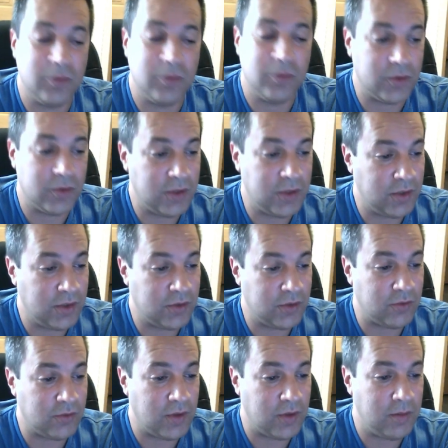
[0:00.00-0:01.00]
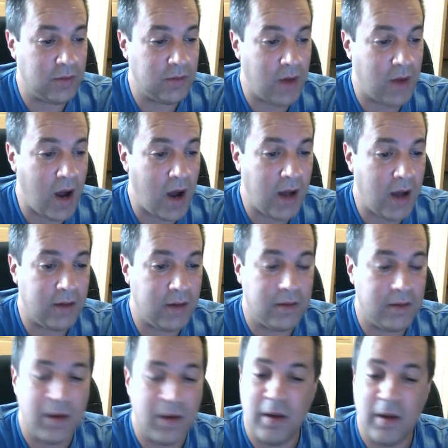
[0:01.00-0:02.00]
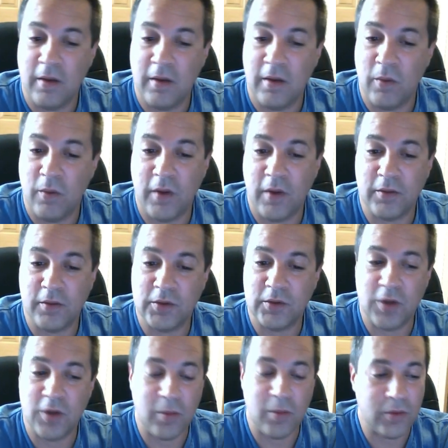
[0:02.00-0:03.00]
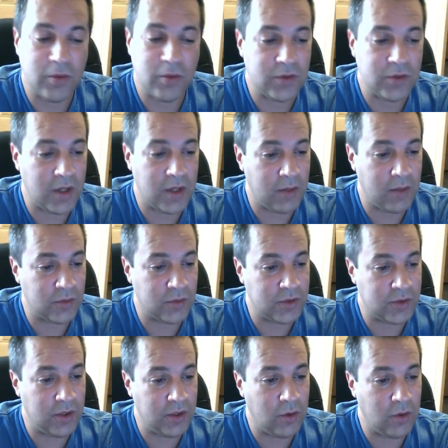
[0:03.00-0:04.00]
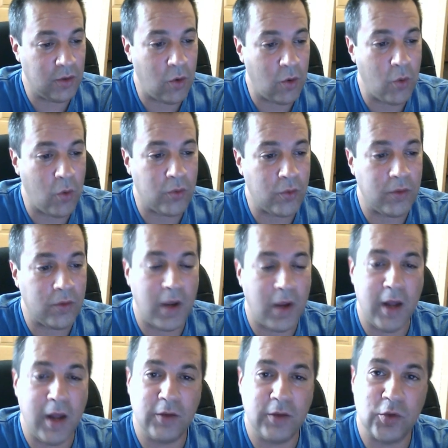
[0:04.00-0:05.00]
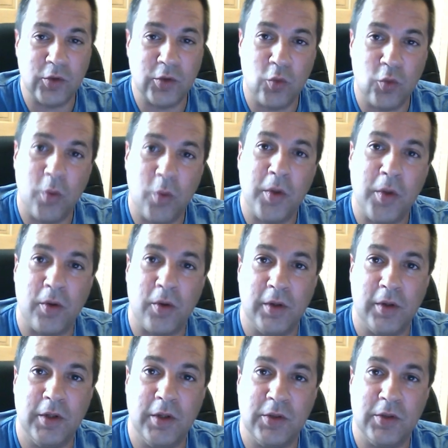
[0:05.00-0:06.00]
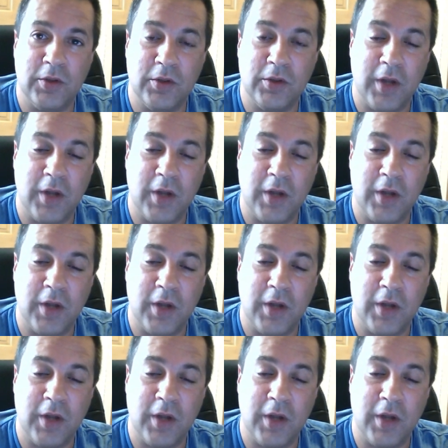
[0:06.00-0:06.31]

We're seeing extreme hot weather in the summers, and then we're seeing colder and stormier conditions.